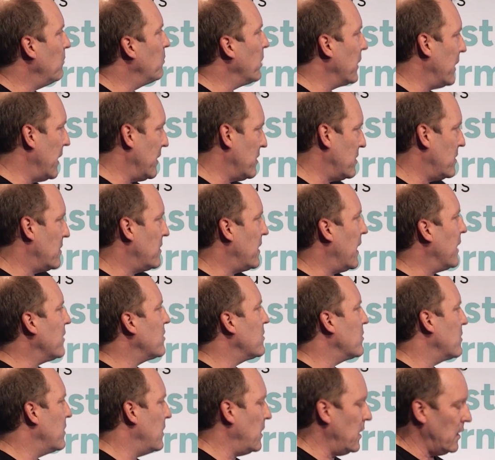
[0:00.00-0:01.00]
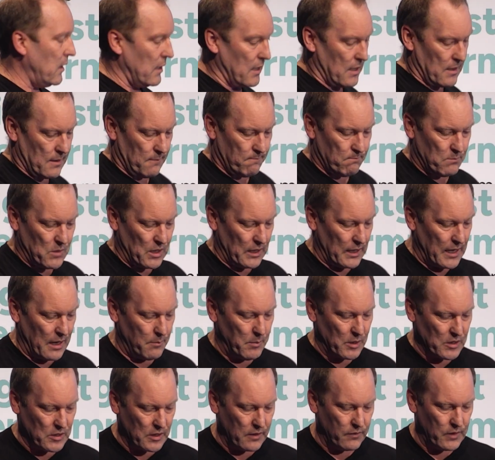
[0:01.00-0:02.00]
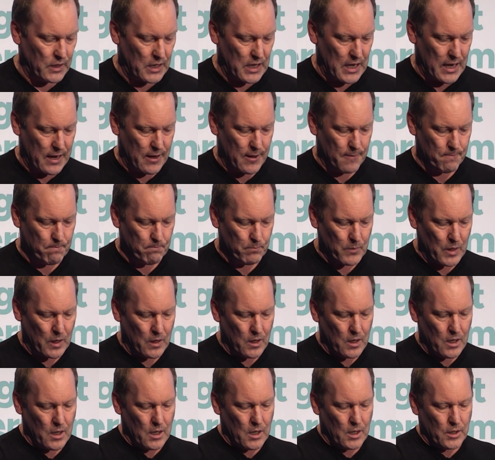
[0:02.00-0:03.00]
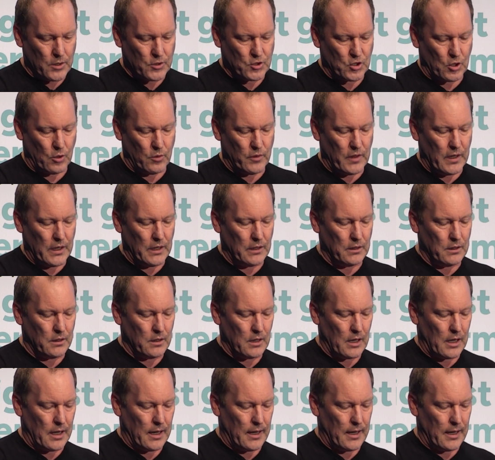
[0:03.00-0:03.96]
but that's the name it's given now. So then